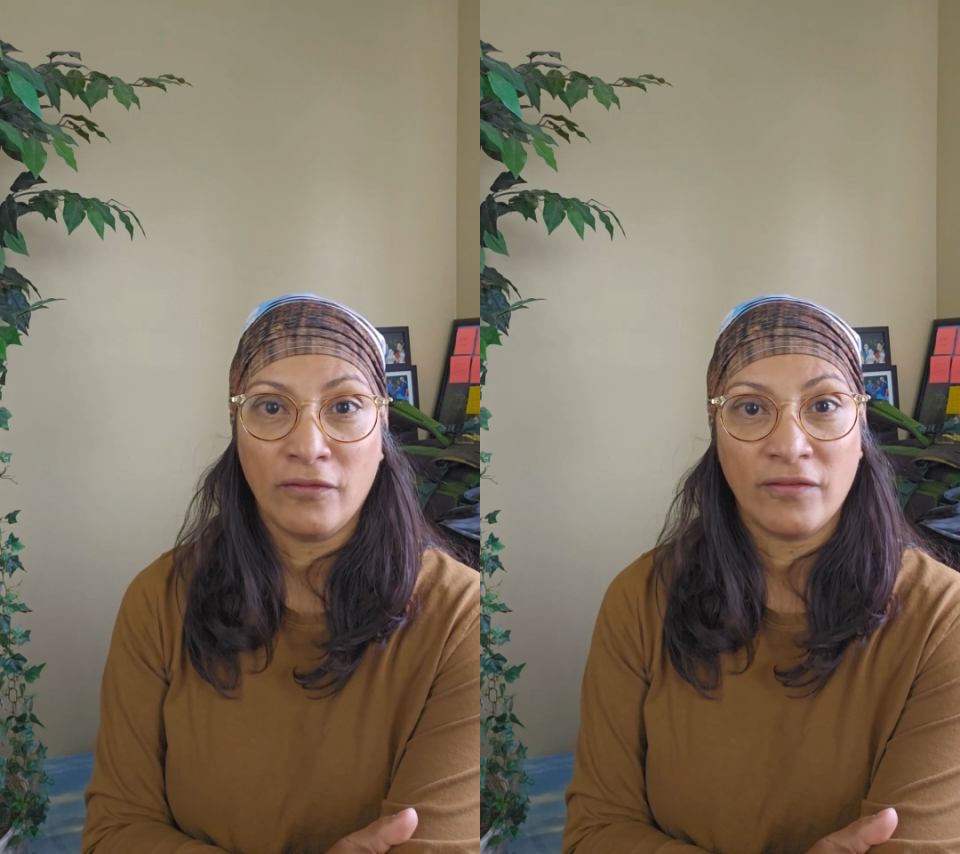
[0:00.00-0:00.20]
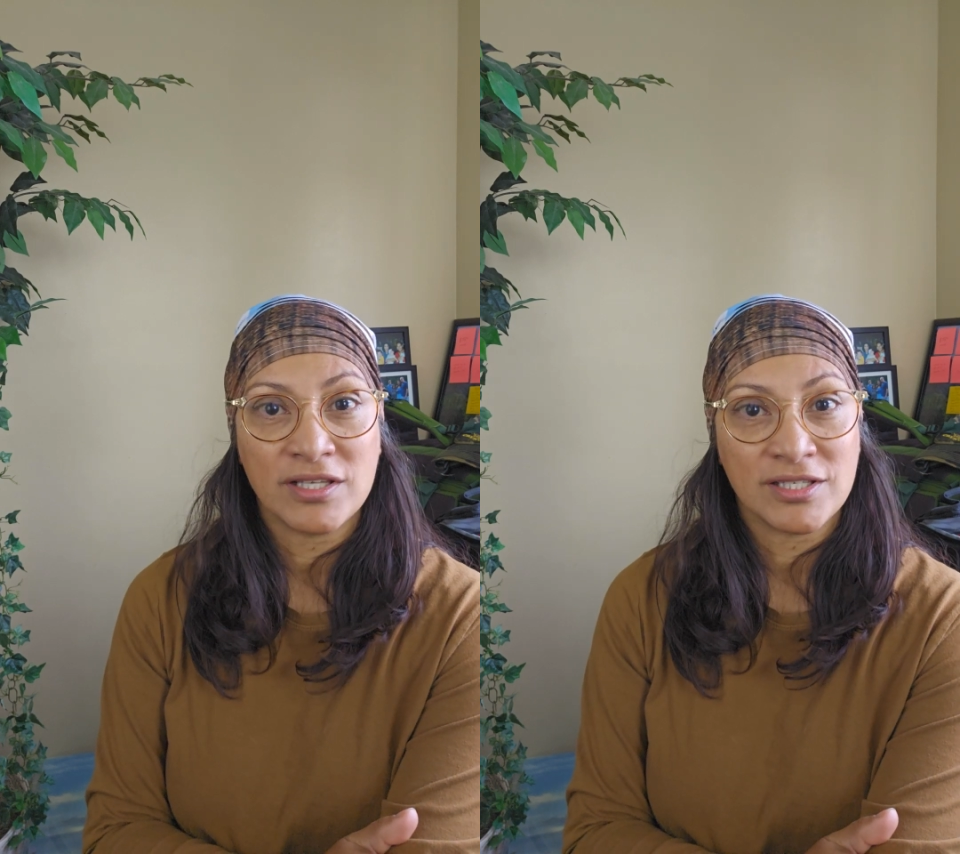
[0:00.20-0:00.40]

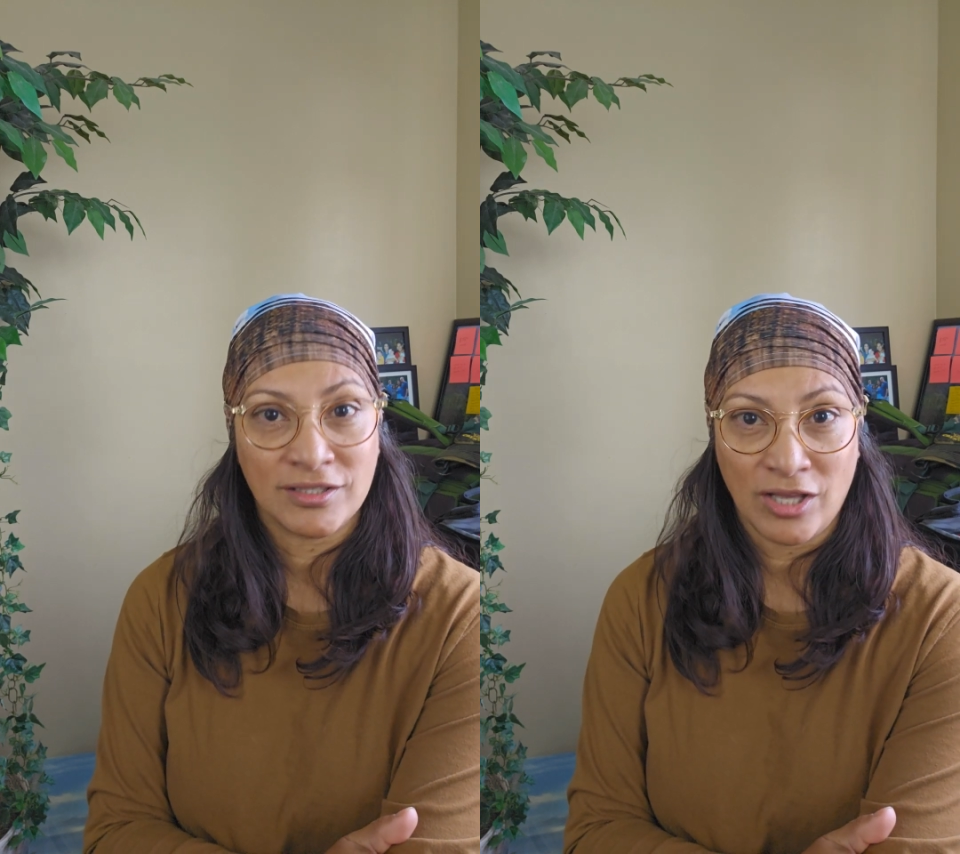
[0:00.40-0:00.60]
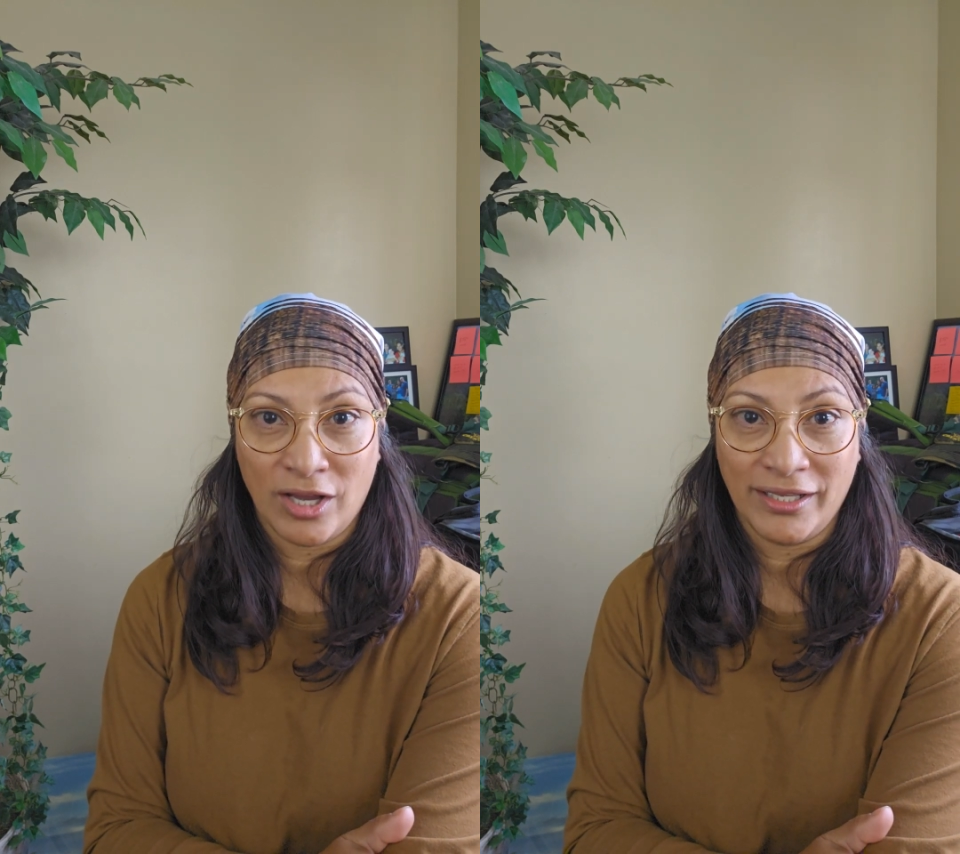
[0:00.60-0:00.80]
of
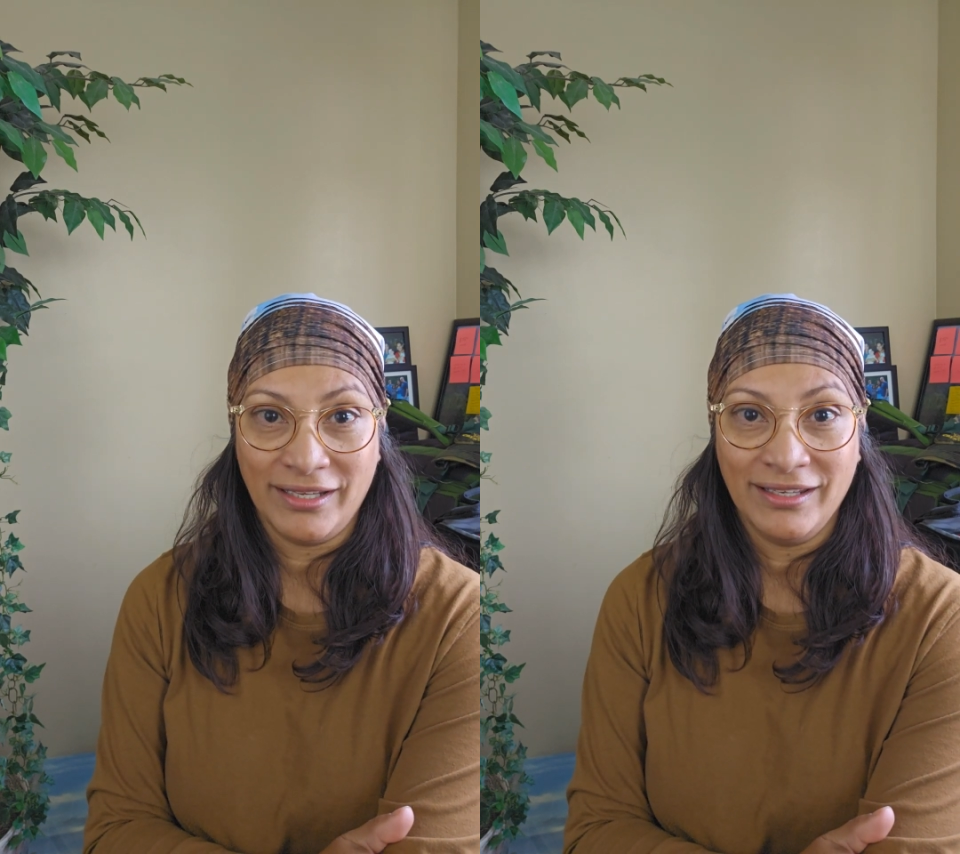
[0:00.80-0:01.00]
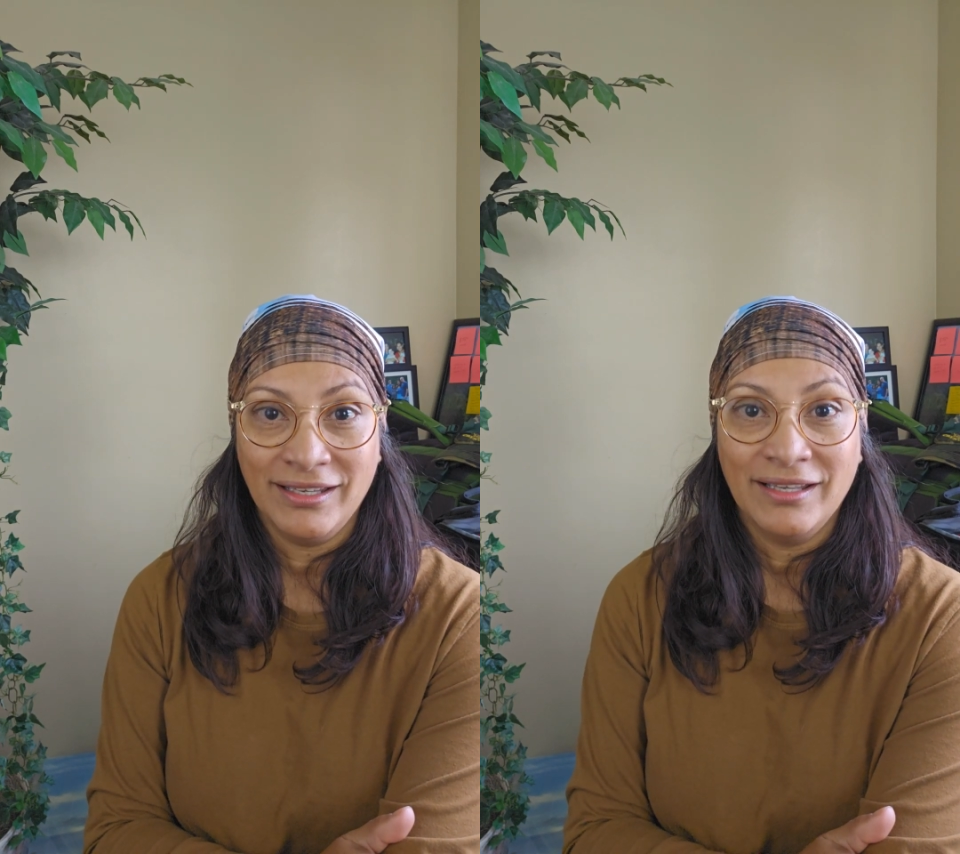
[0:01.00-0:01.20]

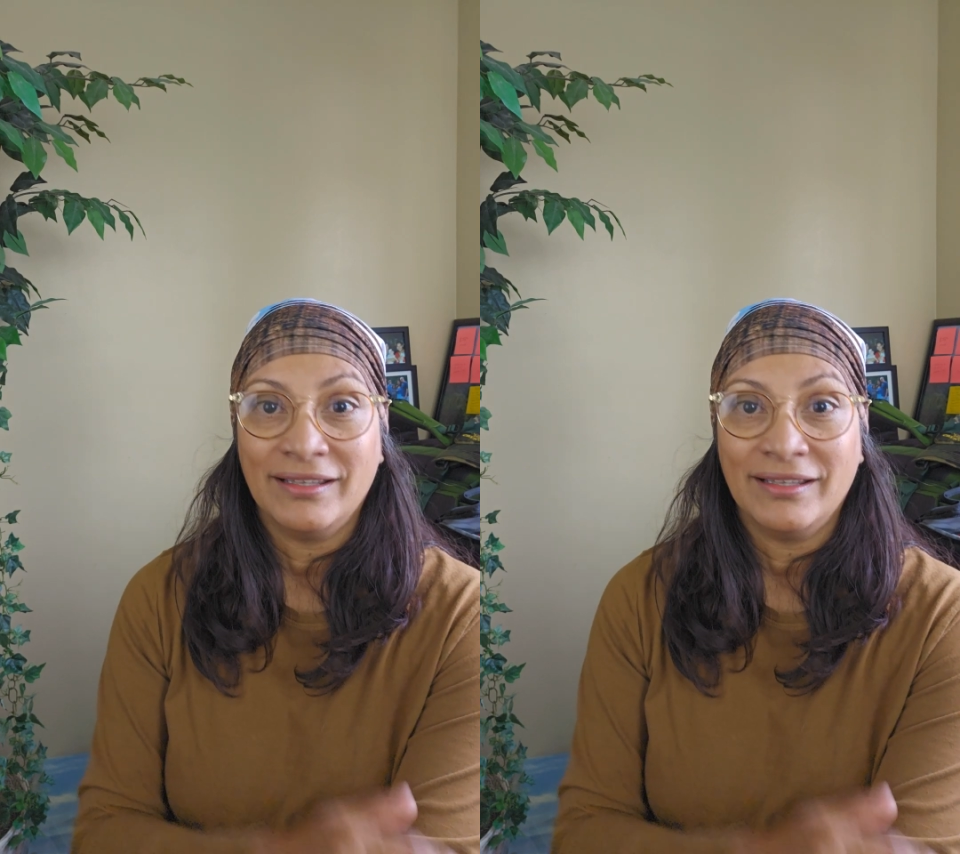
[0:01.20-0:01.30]
study.